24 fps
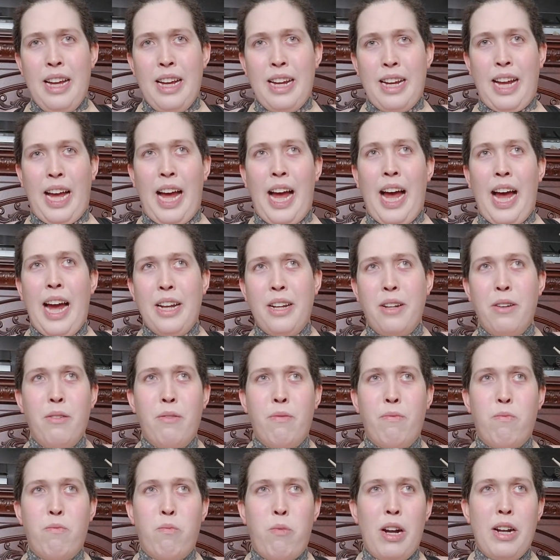kind
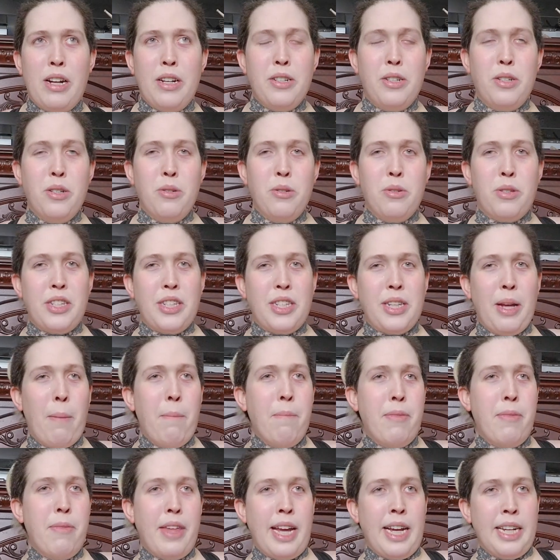of want to do some
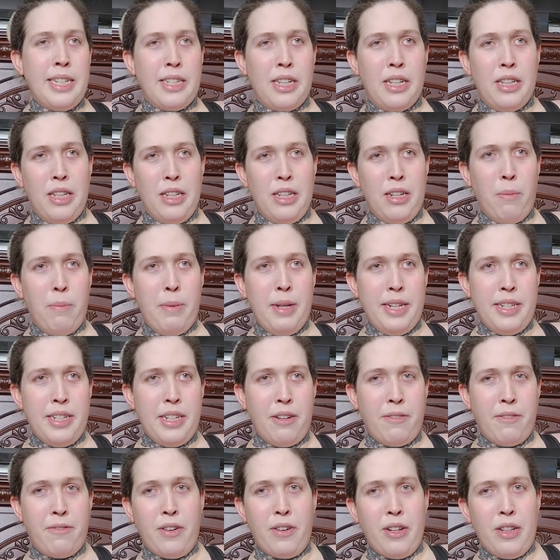things a little bit
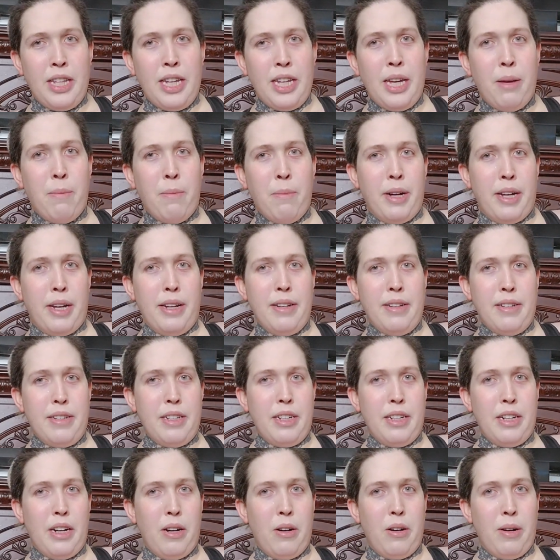differently, but
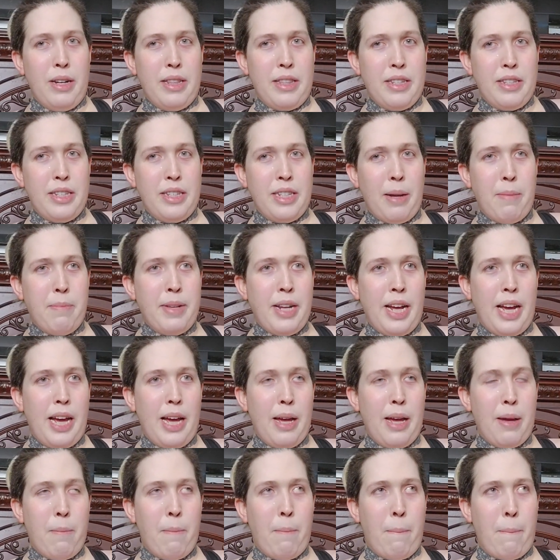at the same
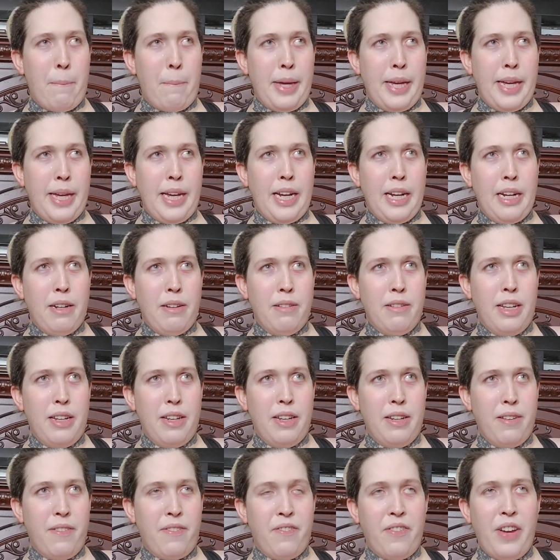time being
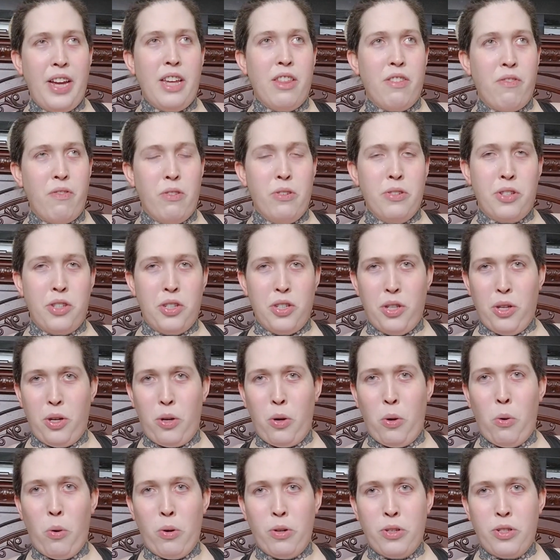faithful to the
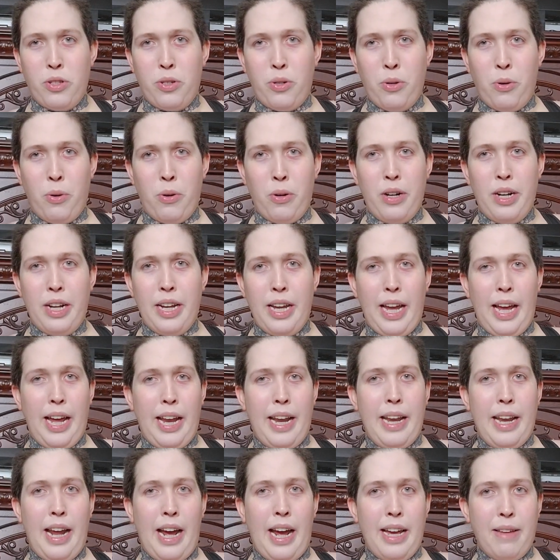core story.
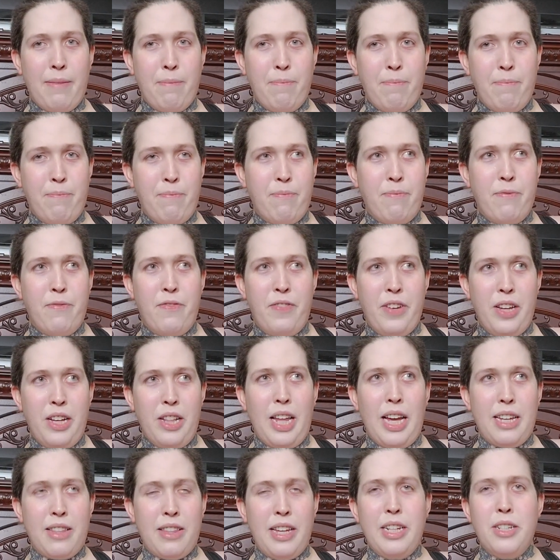And I feel
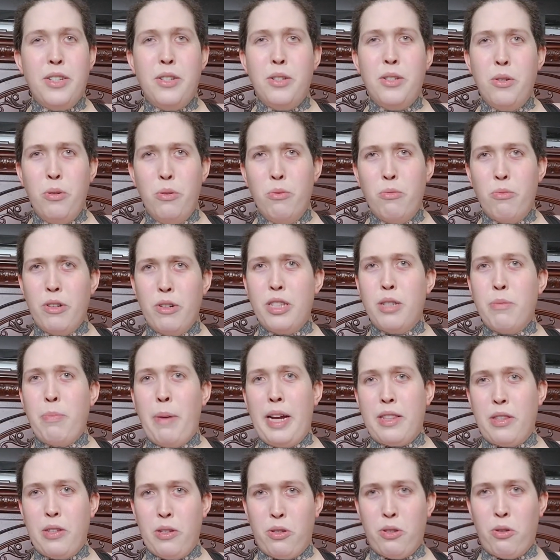like they do
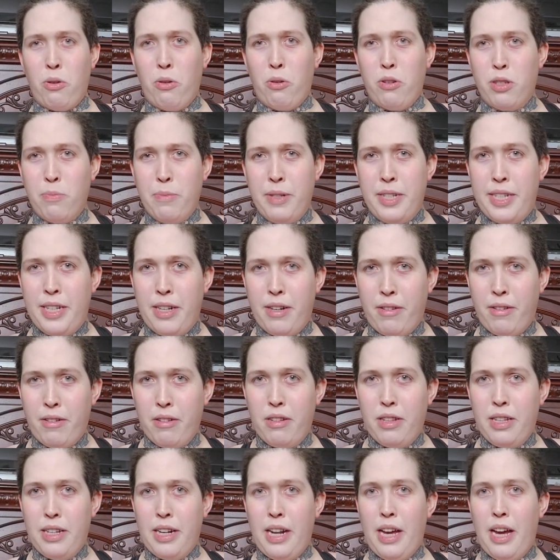respect the source
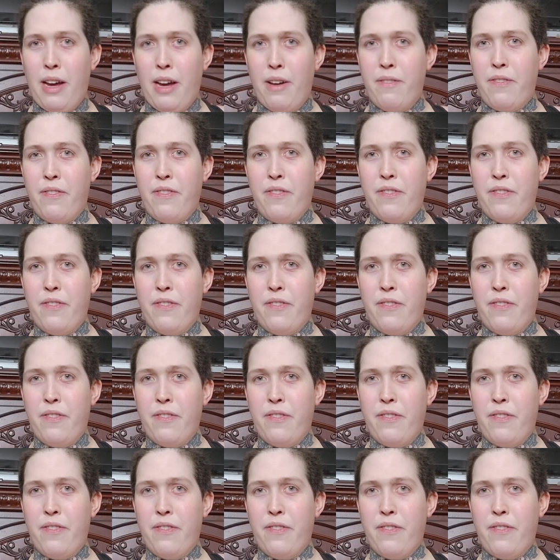material enough,